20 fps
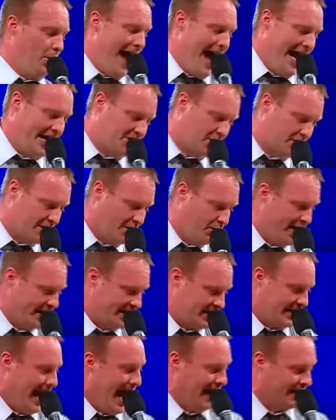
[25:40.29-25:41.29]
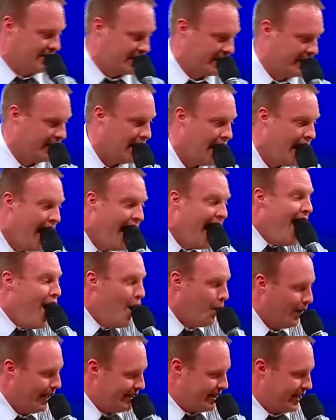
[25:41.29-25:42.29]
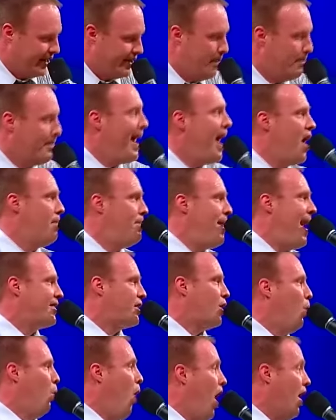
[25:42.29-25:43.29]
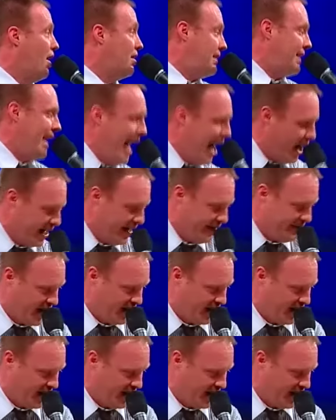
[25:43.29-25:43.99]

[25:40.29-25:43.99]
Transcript: Rogers of Wisconsin went to the mayor about the worst area of